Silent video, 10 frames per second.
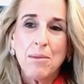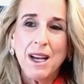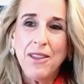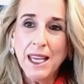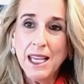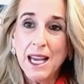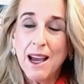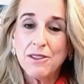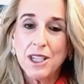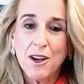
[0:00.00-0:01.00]
But I think you
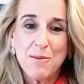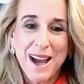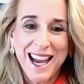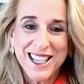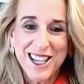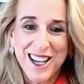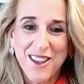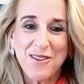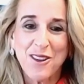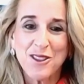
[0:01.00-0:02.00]
have to go back to
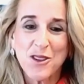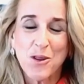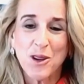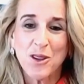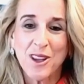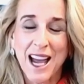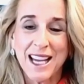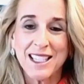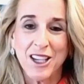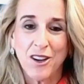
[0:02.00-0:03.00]
the first quarter
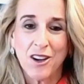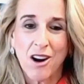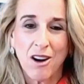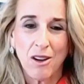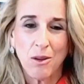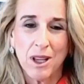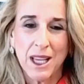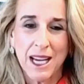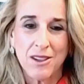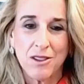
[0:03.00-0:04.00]
last year, Carl, to
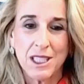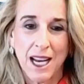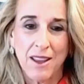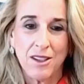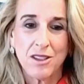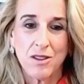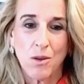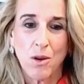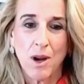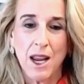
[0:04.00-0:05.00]
really understand the
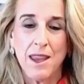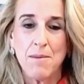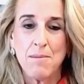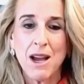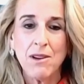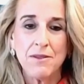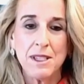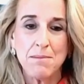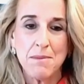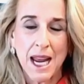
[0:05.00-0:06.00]
story and the amount of
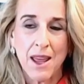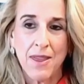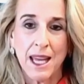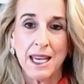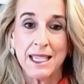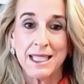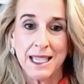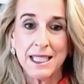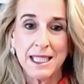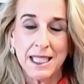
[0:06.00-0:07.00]
demand that
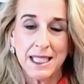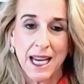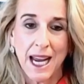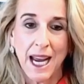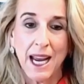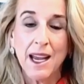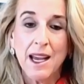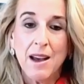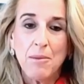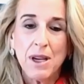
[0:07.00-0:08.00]
exists today.
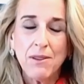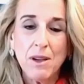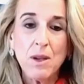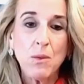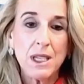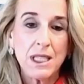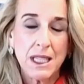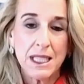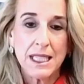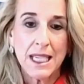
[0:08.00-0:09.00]
But everyone went
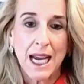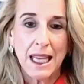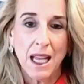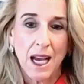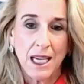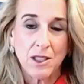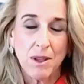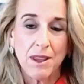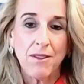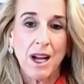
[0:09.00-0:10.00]
to the sidelines
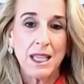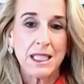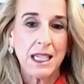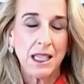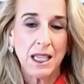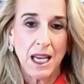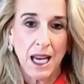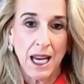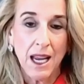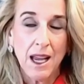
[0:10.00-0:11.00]
with the
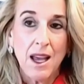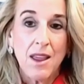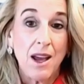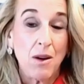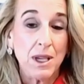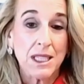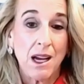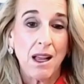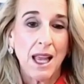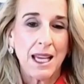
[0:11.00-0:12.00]
volatility that we
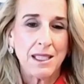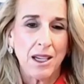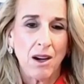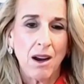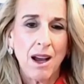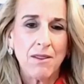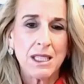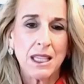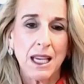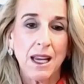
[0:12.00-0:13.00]
saw last year,
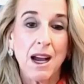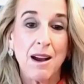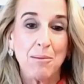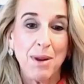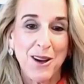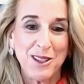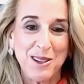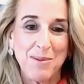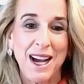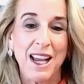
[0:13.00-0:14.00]
obviously
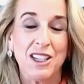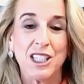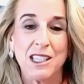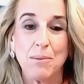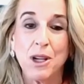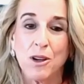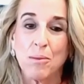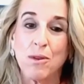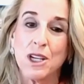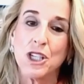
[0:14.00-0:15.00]
compounded by just pure
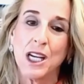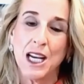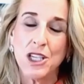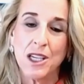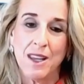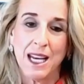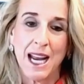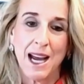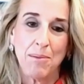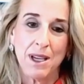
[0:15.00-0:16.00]
appreciation that
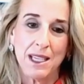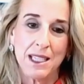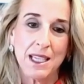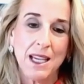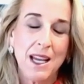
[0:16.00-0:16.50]
happened.